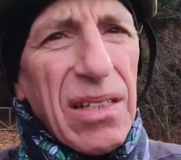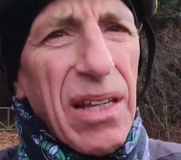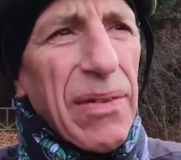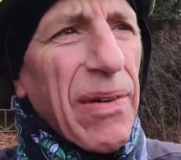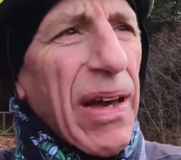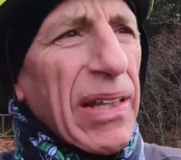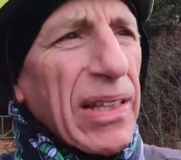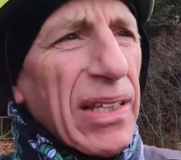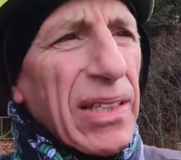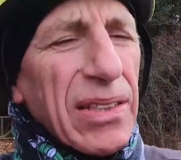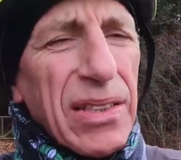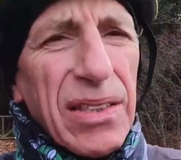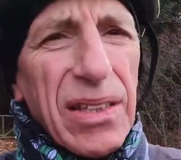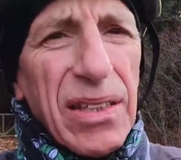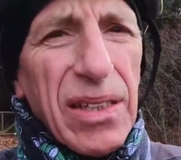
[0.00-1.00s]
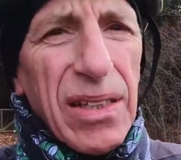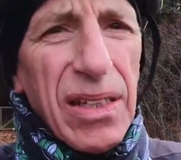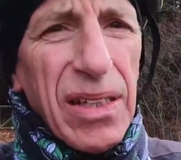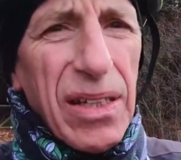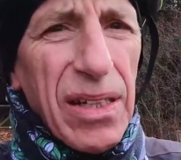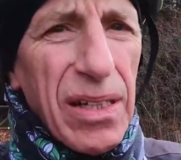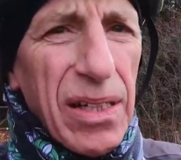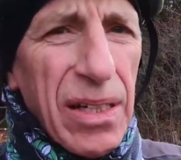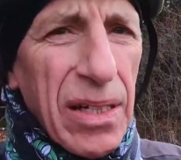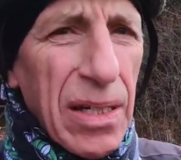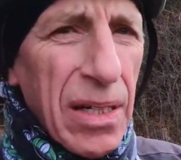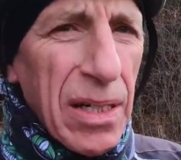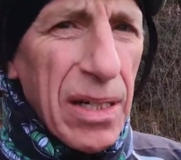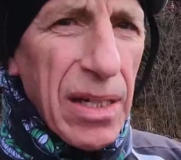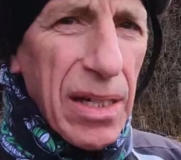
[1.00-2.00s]
I've had this
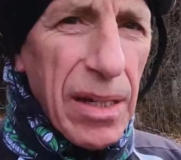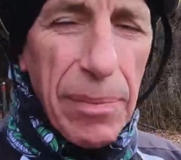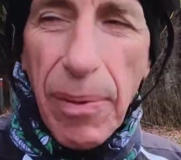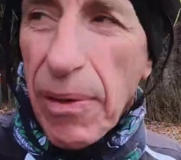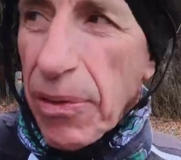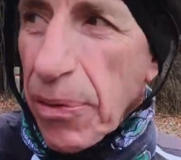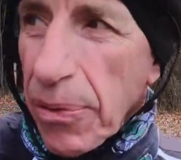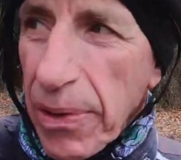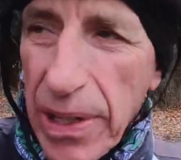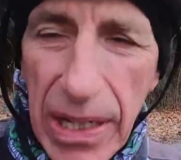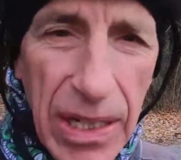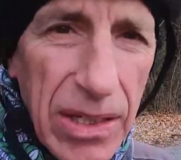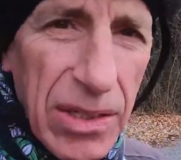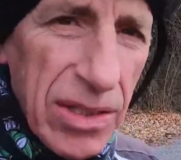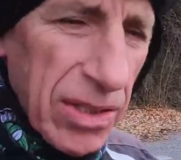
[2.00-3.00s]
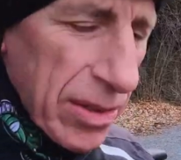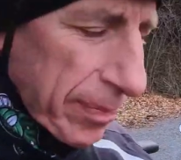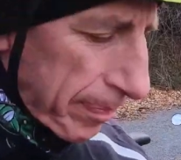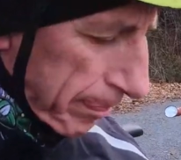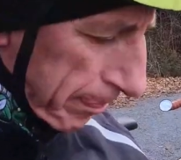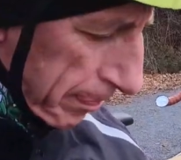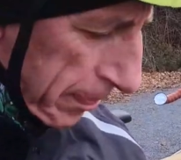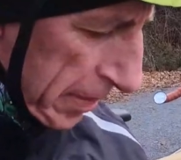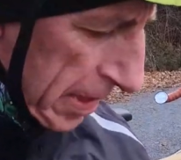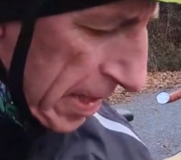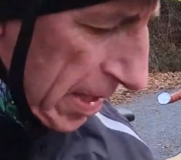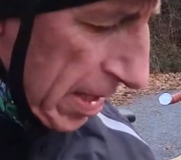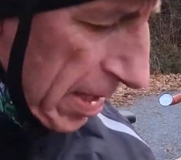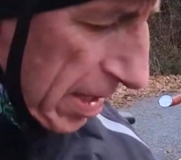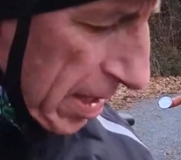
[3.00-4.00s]
about 3 years,
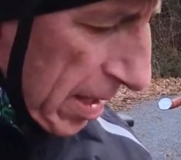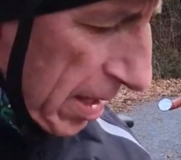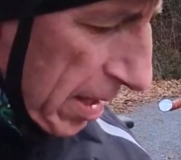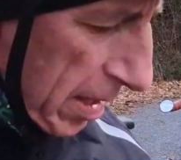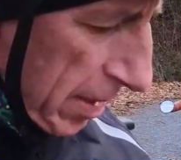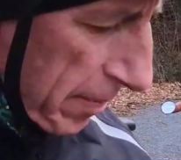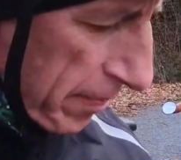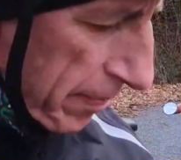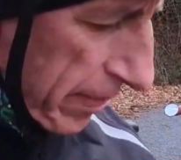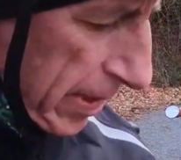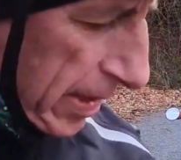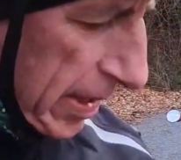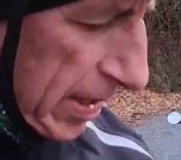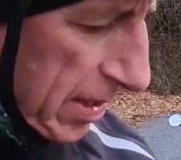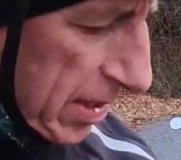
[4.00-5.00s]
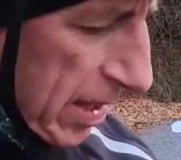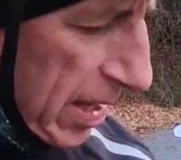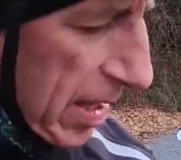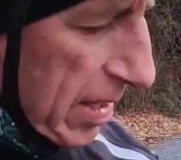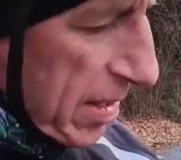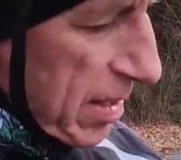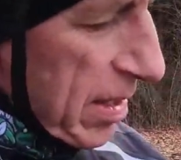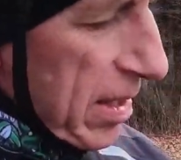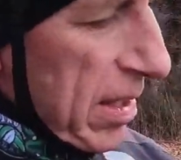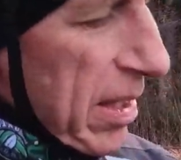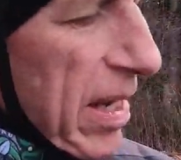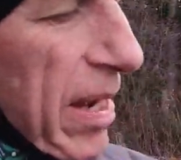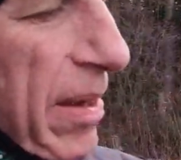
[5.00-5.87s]
and they say it's an